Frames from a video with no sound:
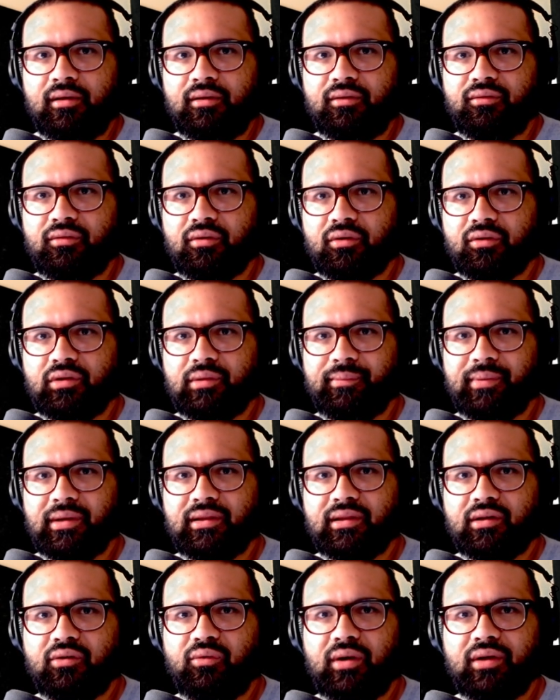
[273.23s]
So to
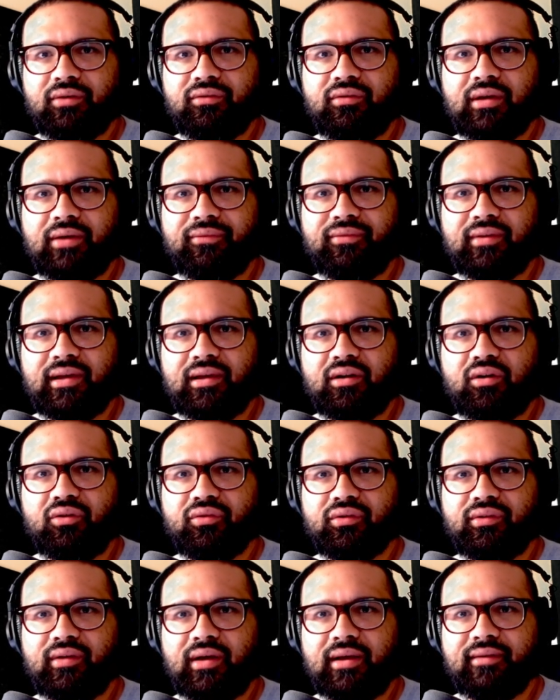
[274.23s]
begin the quest, you have to head
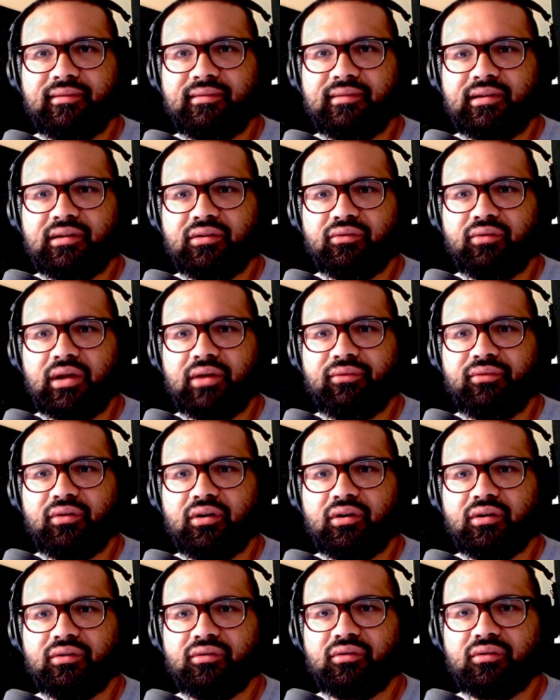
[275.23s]
over to Icene
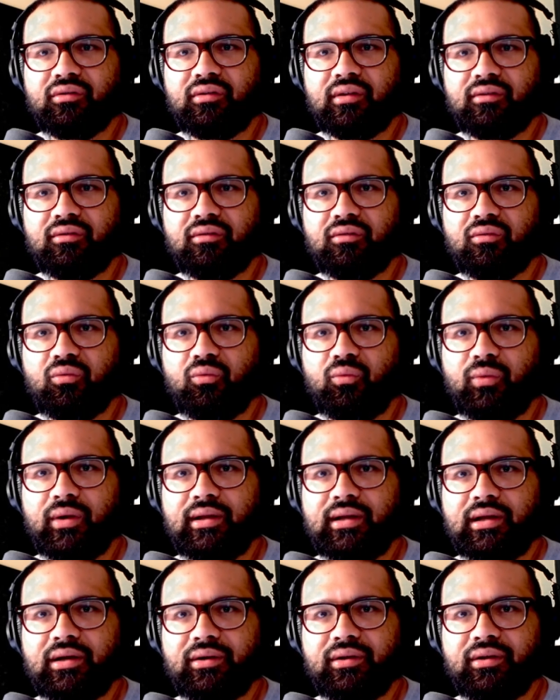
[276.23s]
Graveyard. So that's way
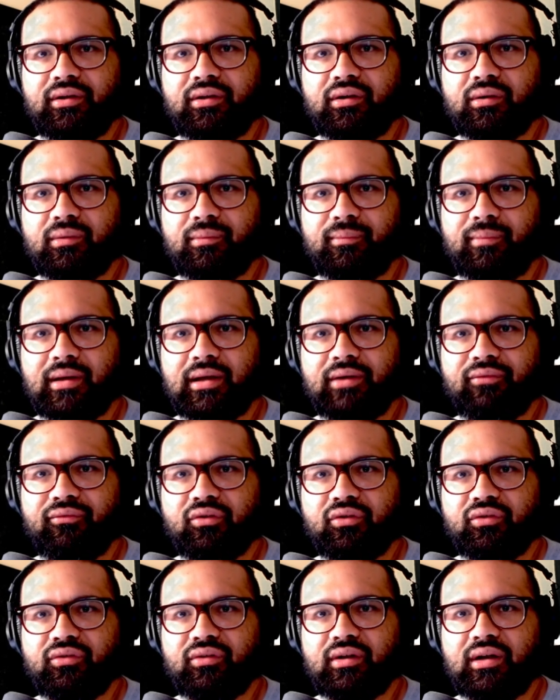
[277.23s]
down here by
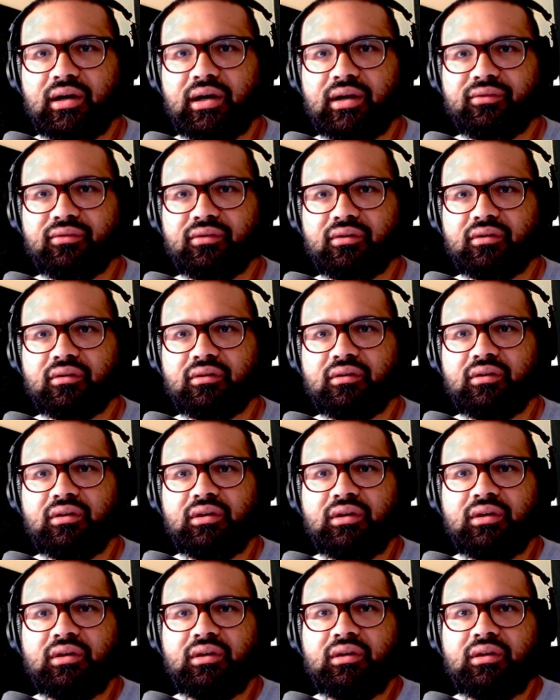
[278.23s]
Versin Haza.
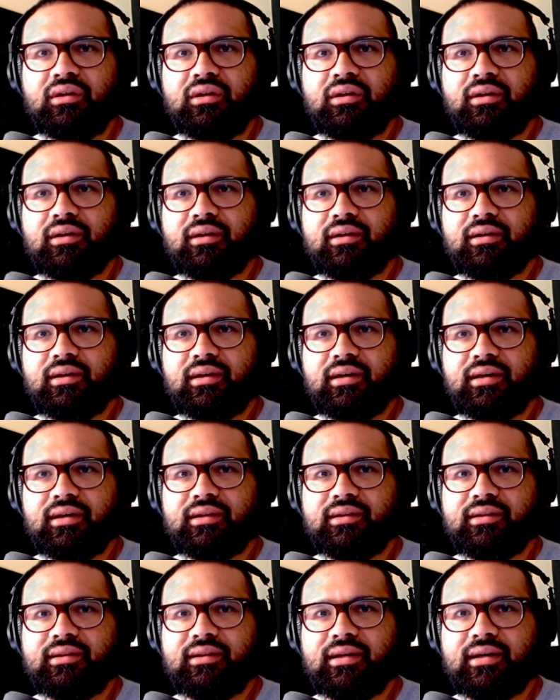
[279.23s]

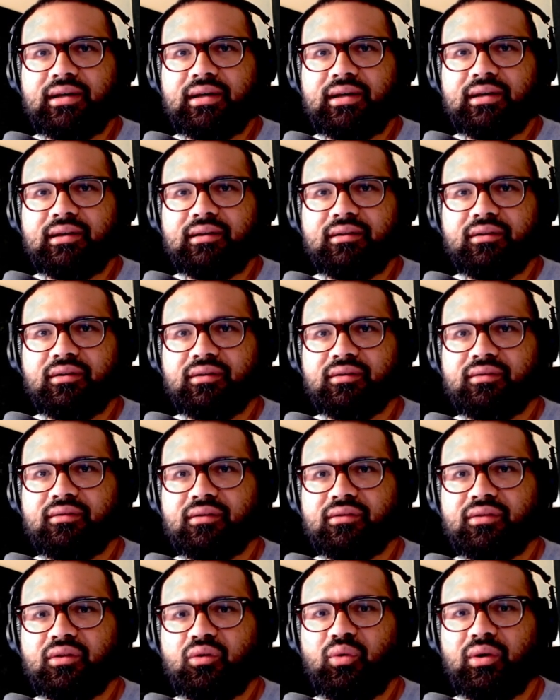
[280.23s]
And you can
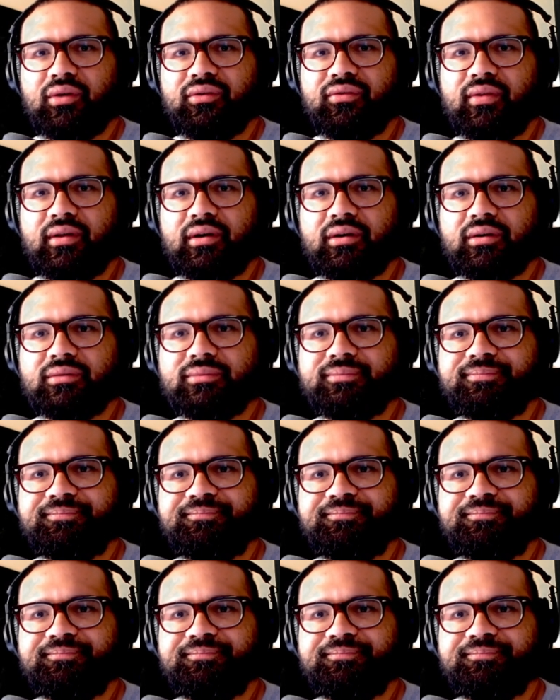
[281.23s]
start the quest there.